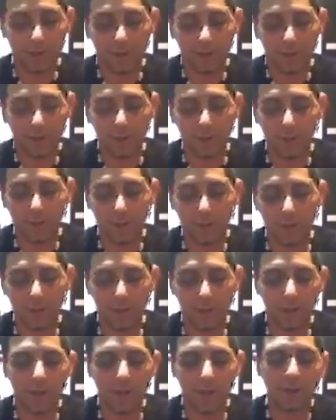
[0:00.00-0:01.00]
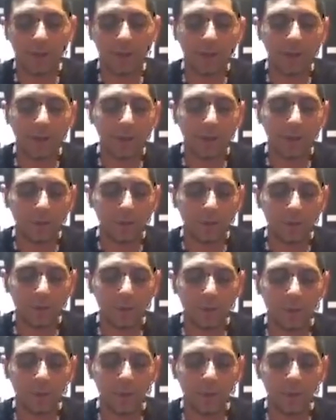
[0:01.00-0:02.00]
in America, for
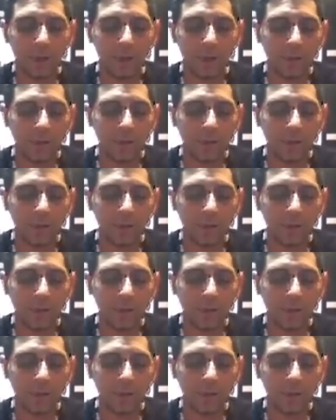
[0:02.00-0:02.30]
money.